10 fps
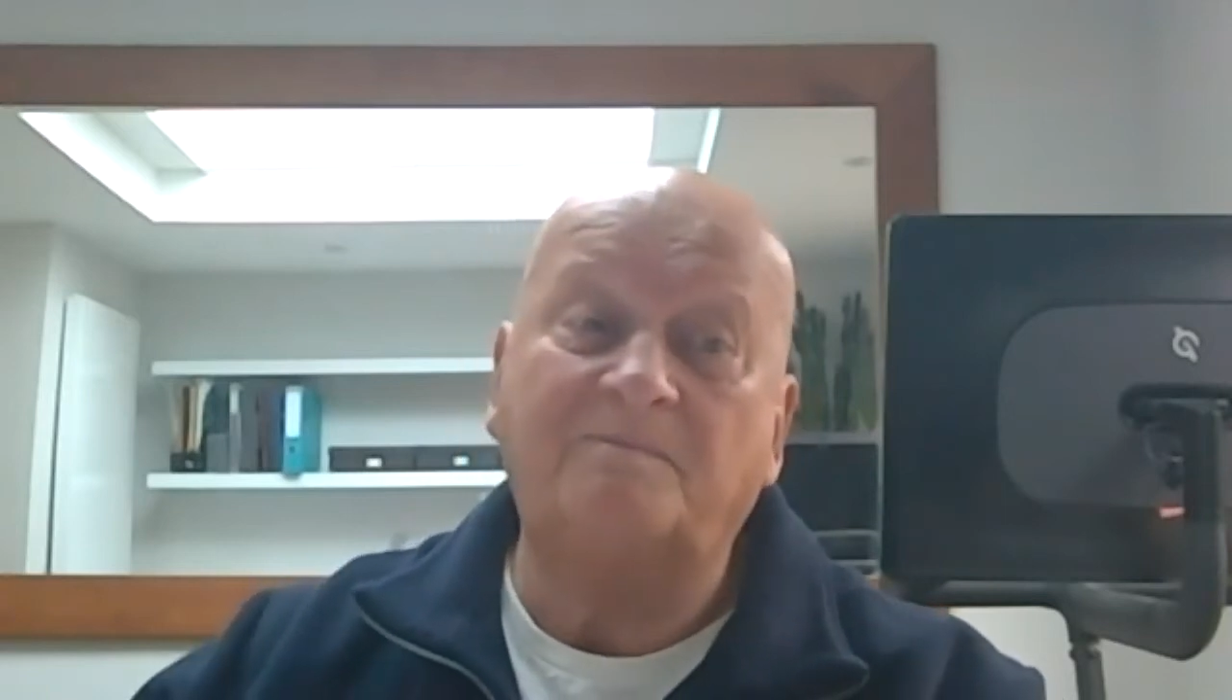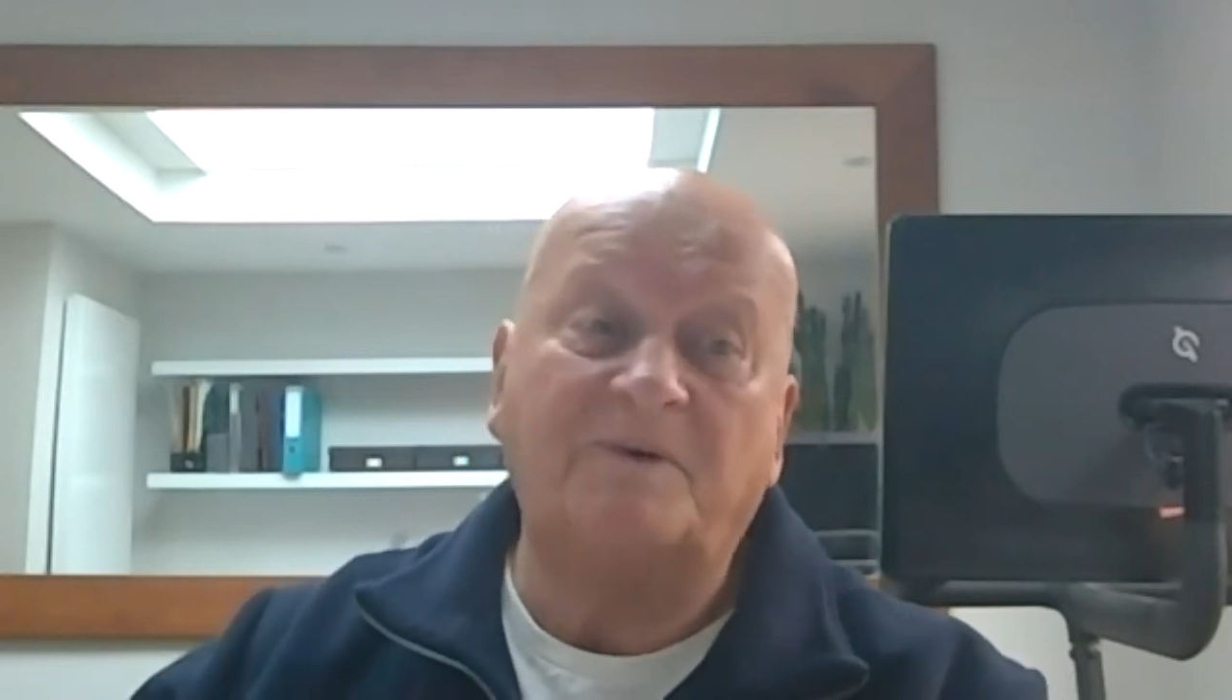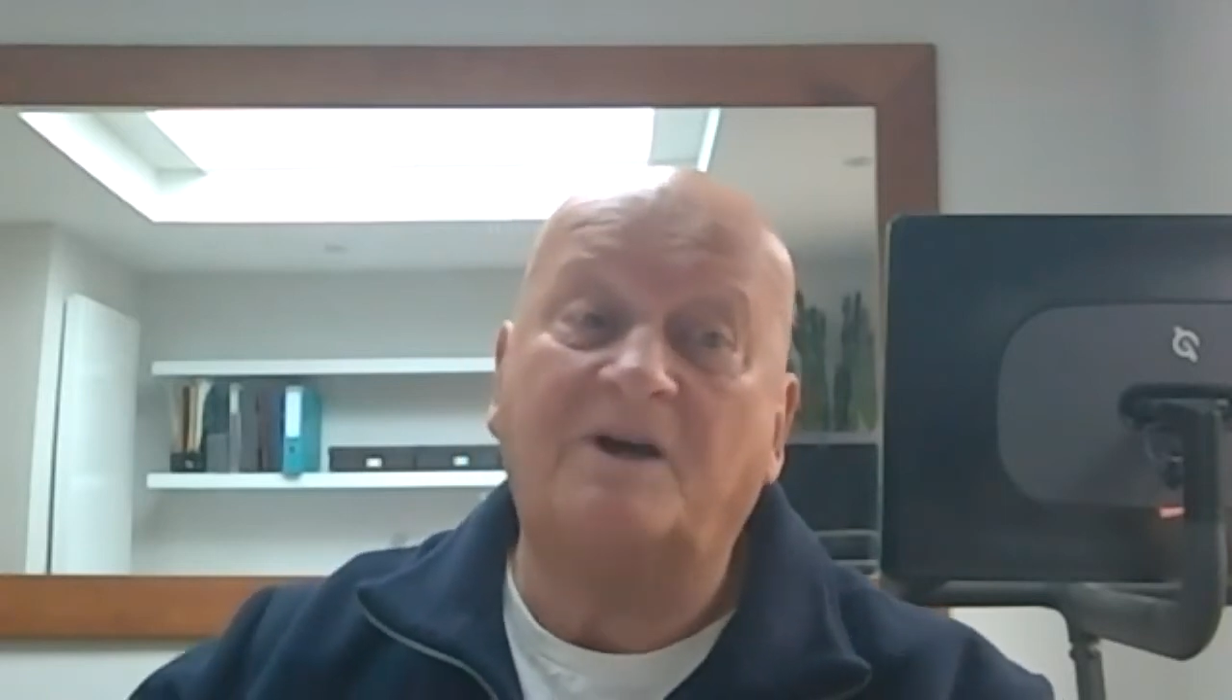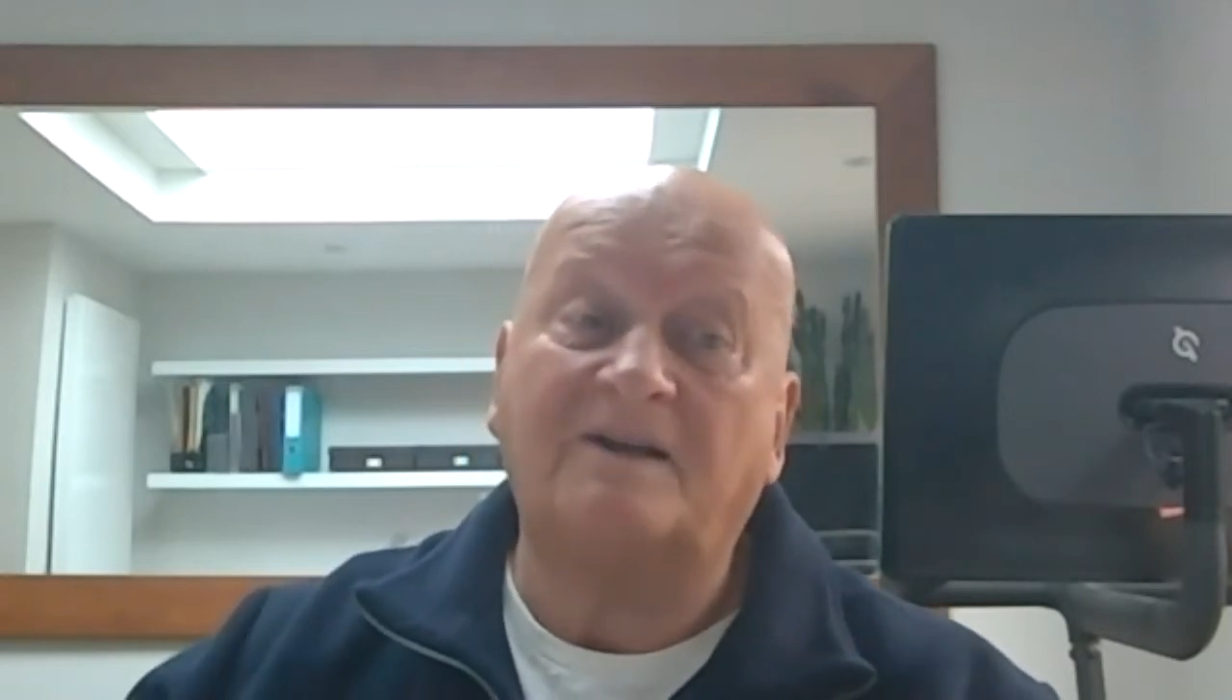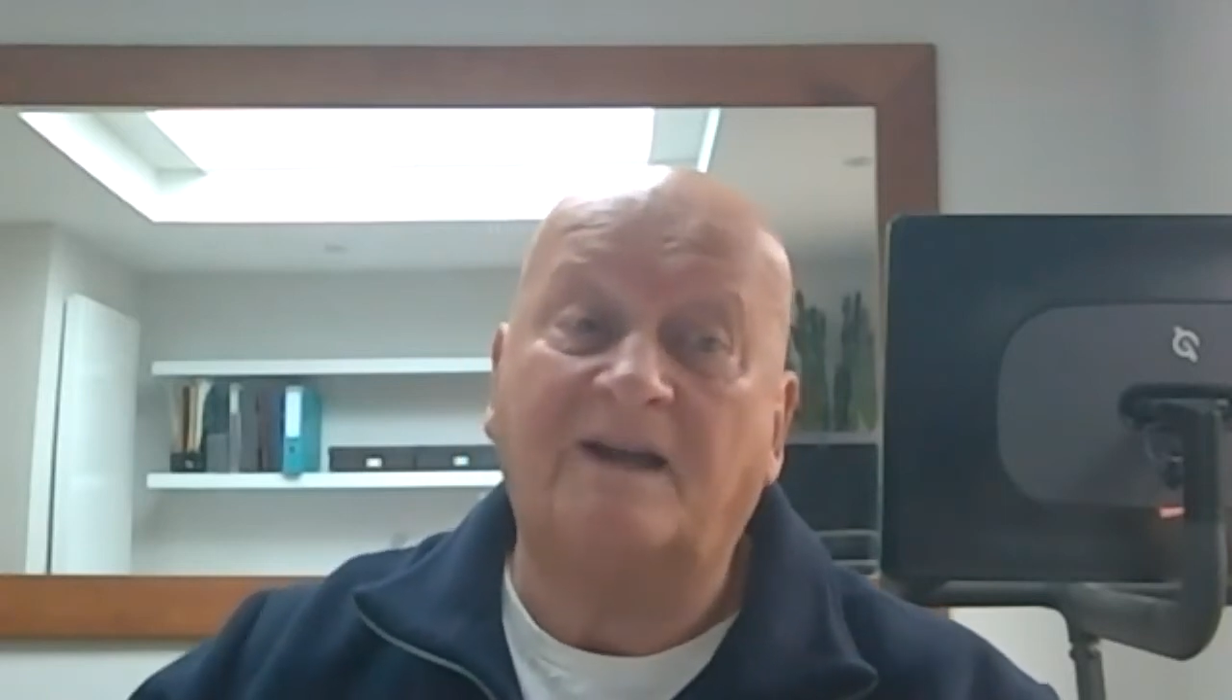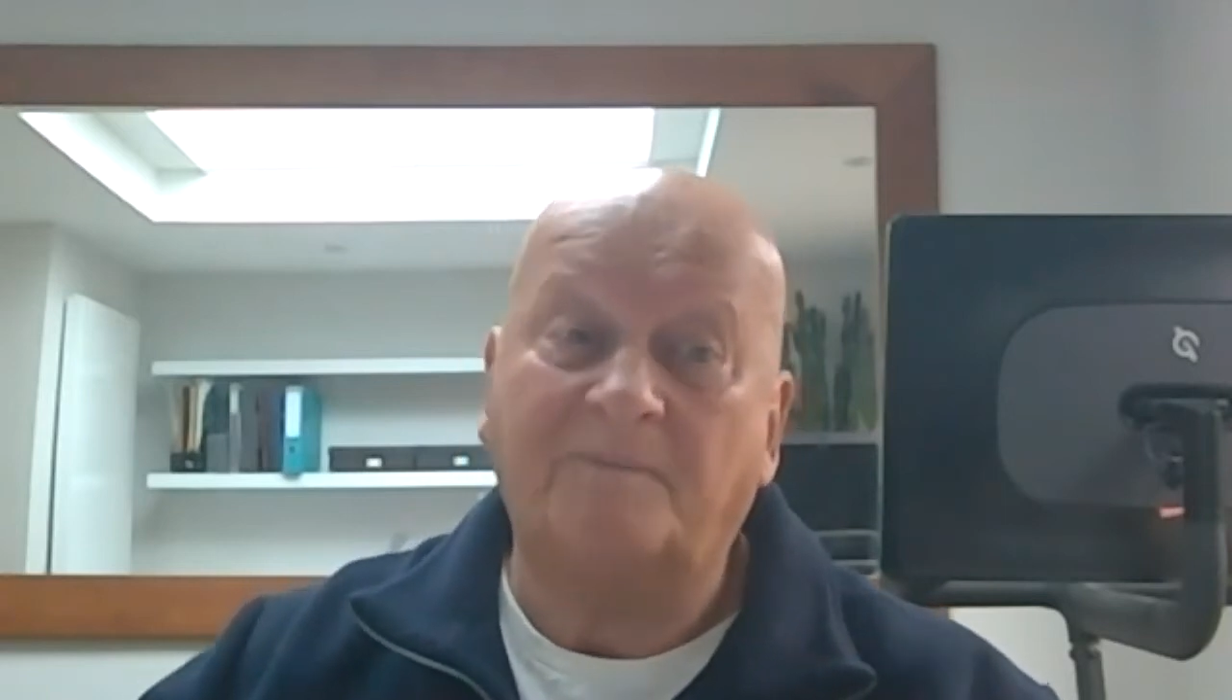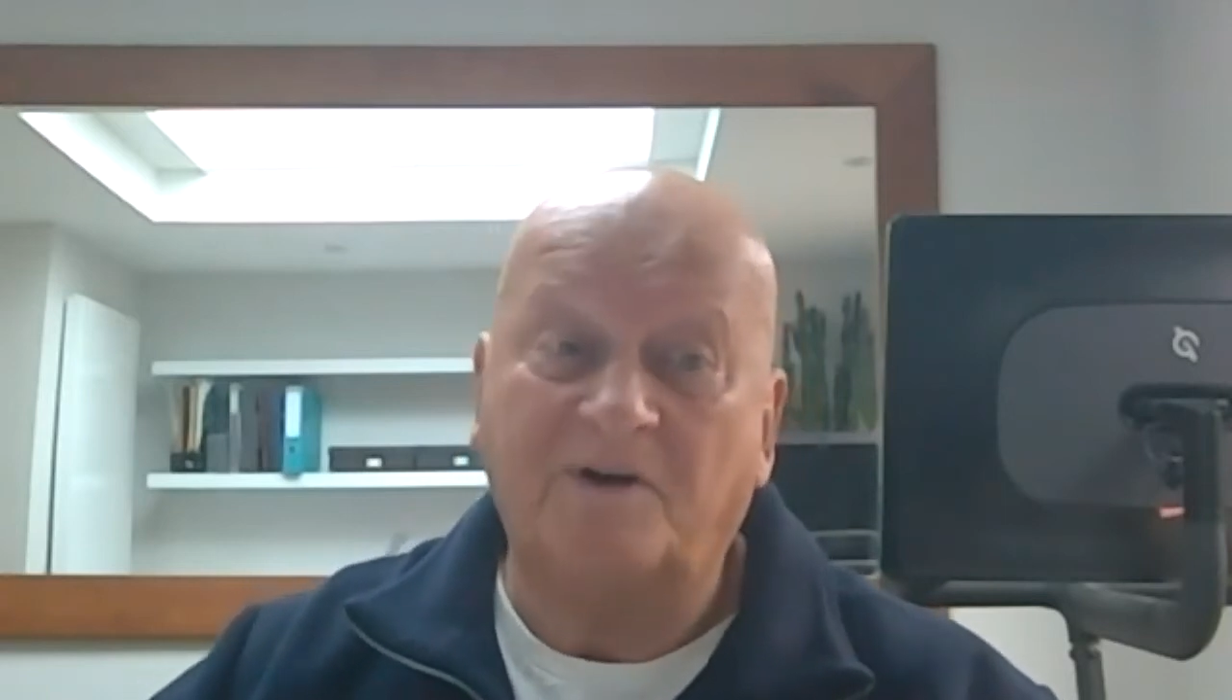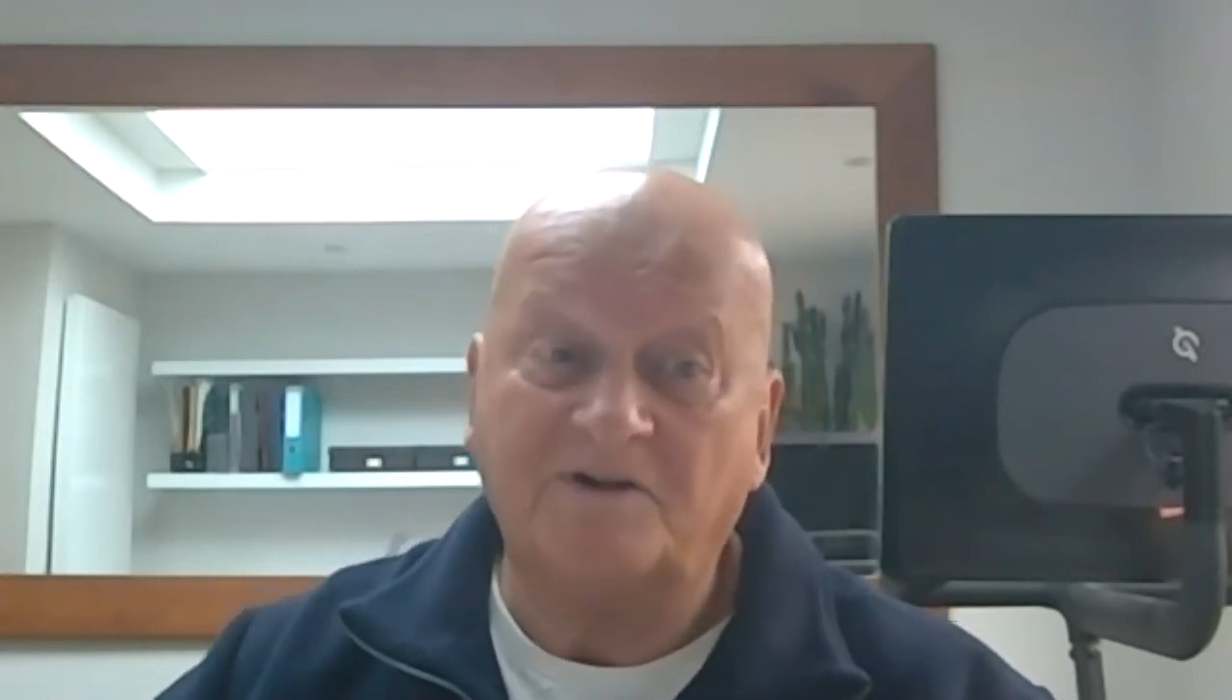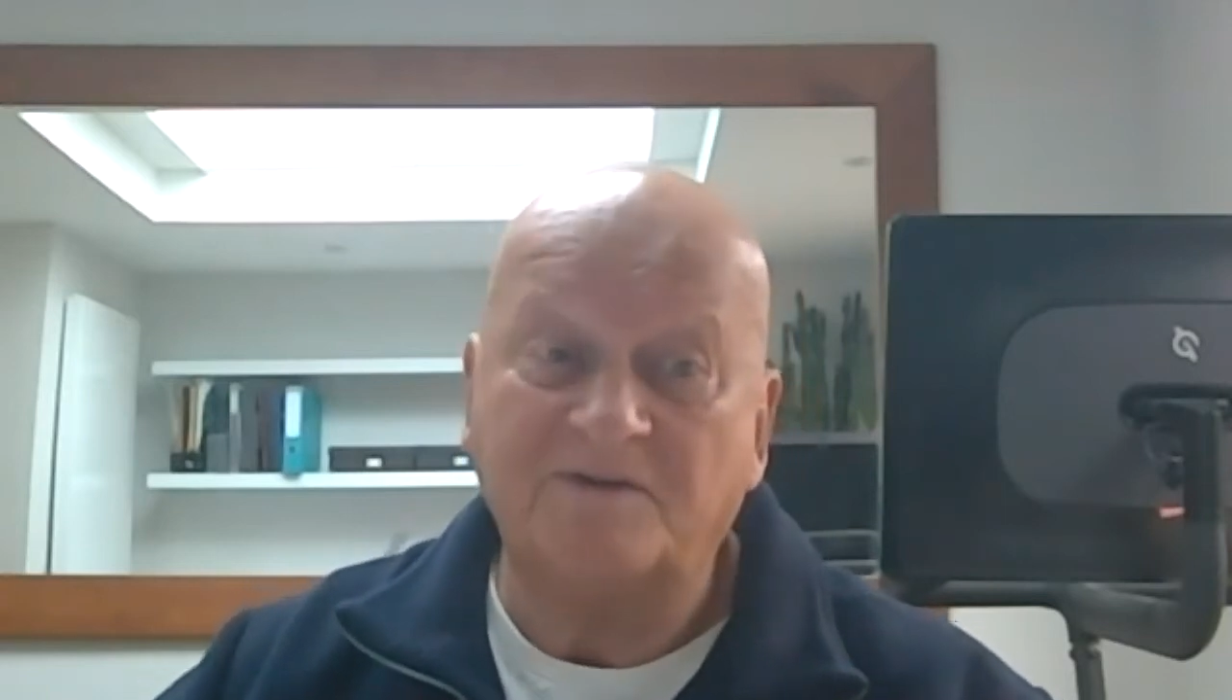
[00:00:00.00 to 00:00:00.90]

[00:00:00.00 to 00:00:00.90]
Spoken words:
like part